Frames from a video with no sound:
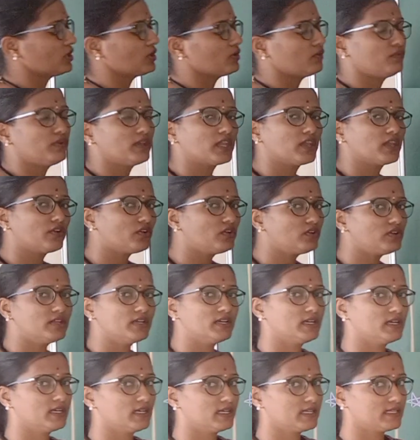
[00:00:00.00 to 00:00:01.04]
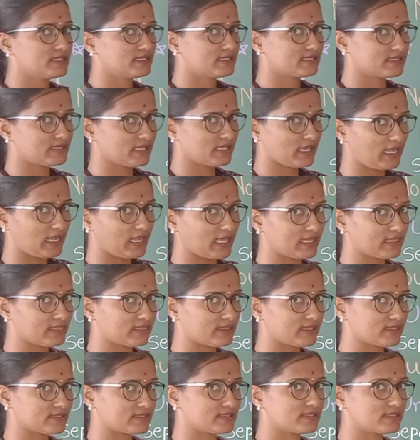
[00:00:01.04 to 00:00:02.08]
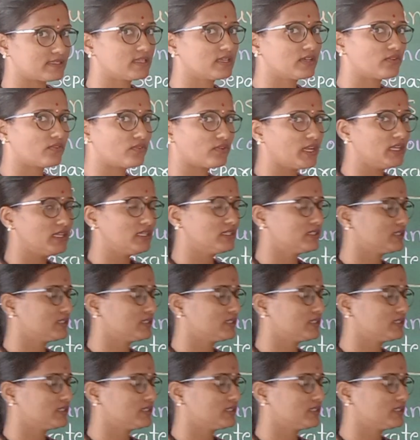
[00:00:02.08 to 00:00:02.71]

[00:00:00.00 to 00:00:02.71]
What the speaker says: We cannot say like this, right?